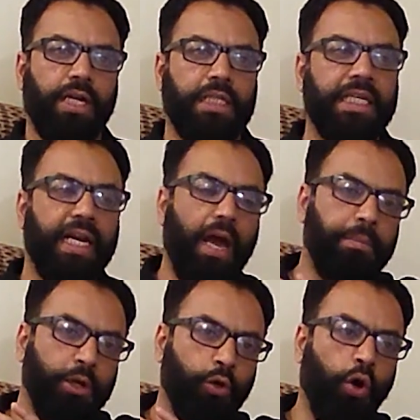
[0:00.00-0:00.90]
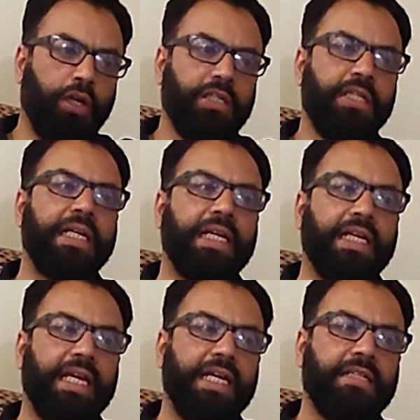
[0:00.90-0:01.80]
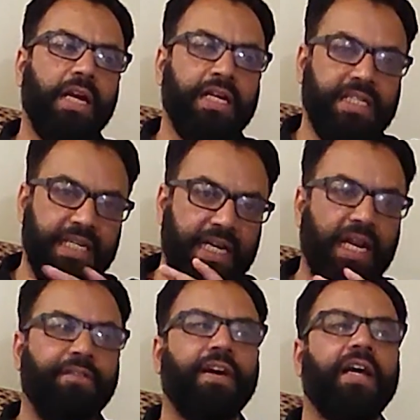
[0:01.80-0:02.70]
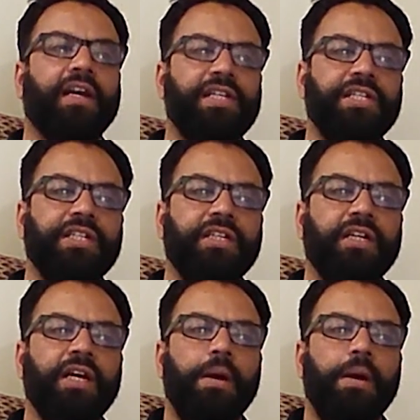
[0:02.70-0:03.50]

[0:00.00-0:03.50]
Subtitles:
There have been not a single case and single FIR registered